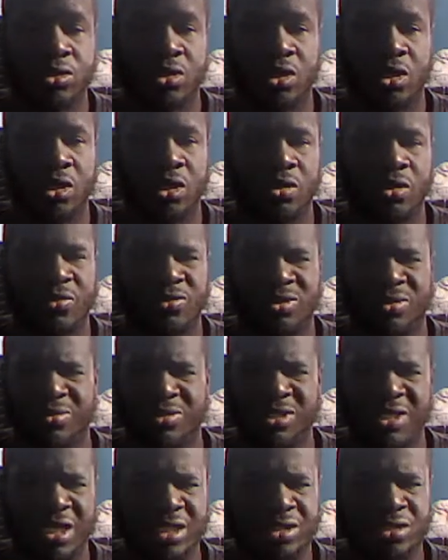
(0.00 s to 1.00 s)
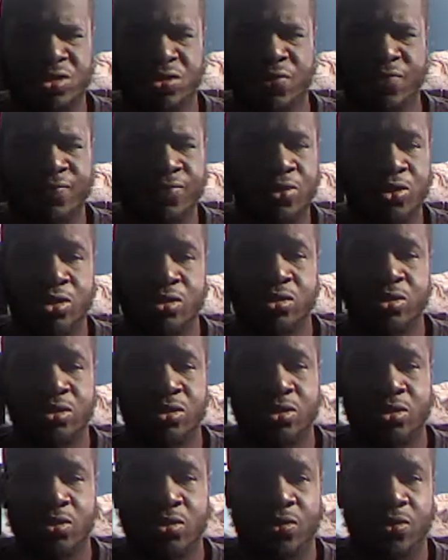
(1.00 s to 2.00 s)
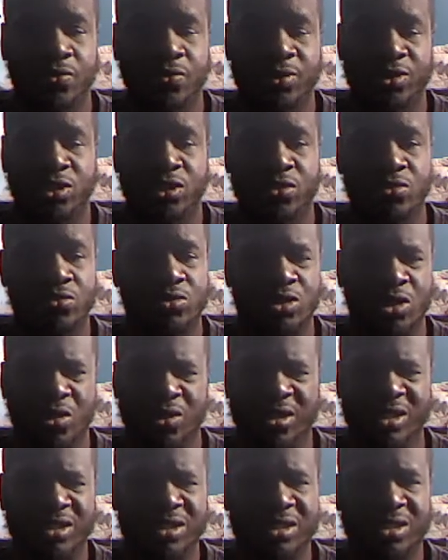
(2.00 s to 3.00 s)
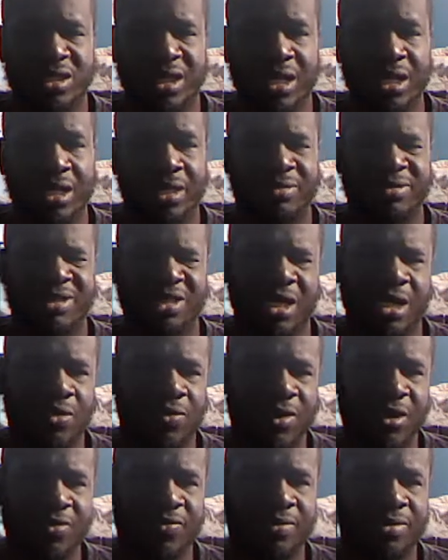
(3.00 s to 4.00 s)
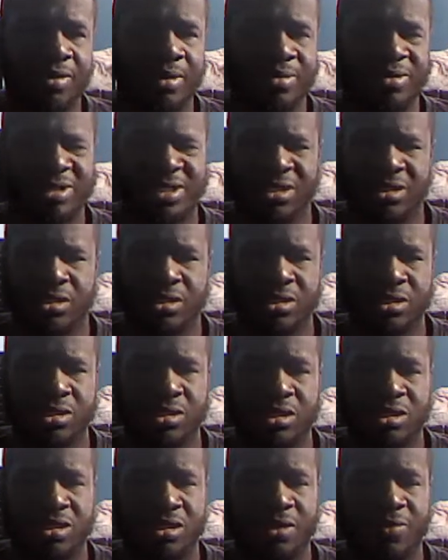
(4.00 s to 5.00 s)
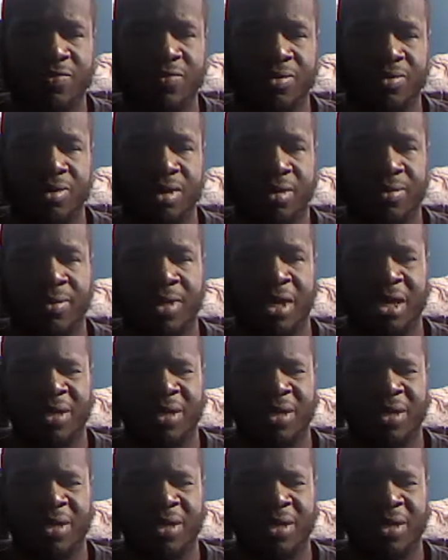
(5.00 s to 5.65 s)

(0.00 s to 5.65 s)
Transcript: If someone's acting too foolish with you, don't entertain them. Stay away from them. Distance yourself from them.